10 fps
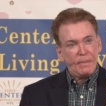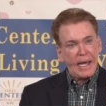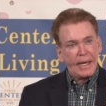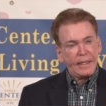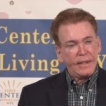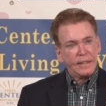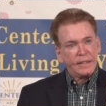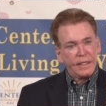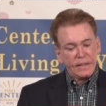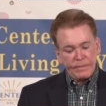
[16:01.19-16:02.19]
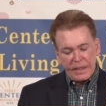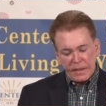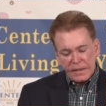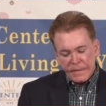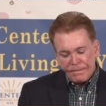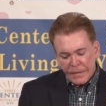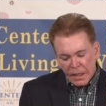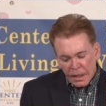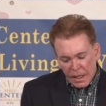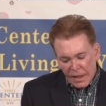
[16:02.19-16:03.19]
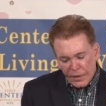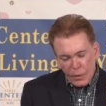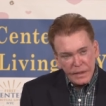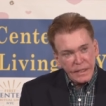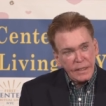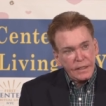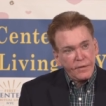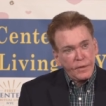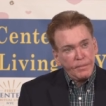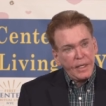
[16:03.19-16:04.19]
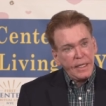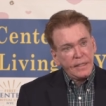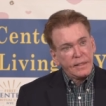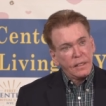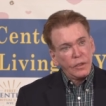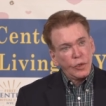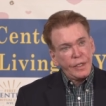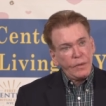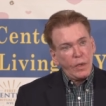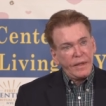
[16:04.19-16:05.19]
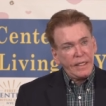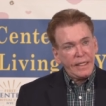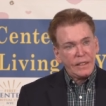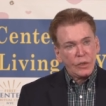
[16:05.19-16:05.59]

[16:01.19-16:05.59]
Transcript: back in that sense because everyone's in a different place learning what they need